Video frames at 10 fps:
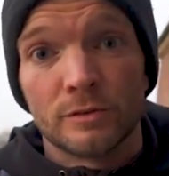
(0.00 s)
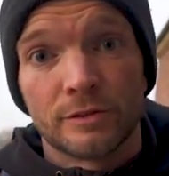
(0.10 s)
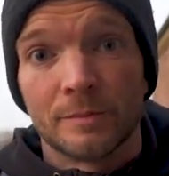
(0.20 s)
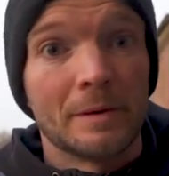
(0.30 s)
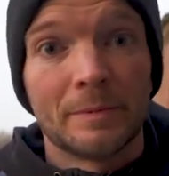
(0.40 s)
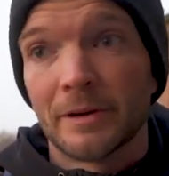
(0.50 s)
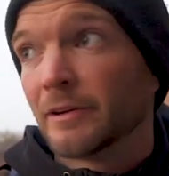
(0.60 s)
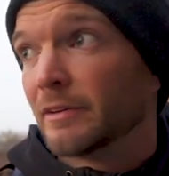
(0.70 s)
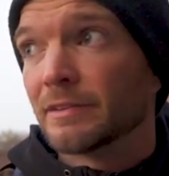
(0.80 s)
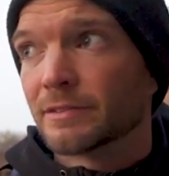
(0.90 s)
from up
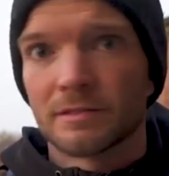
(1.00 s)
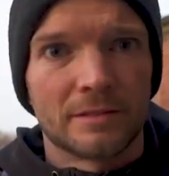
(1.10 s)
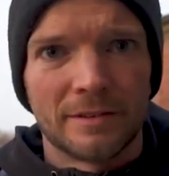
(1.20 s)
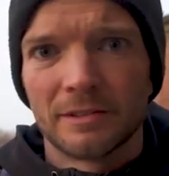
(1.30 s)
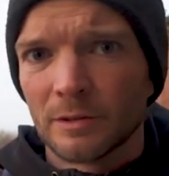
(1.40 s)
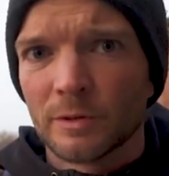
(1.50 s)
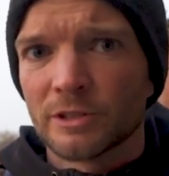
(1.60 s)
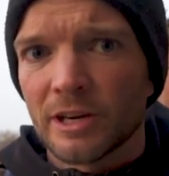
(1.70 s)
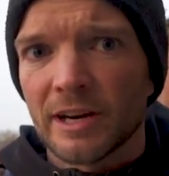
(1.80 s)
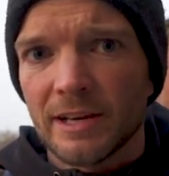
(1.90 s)
here is definitely worth
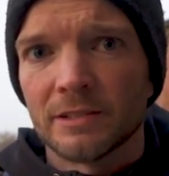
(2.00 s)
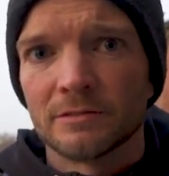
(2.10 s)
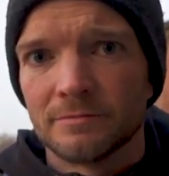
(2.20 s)
checking out.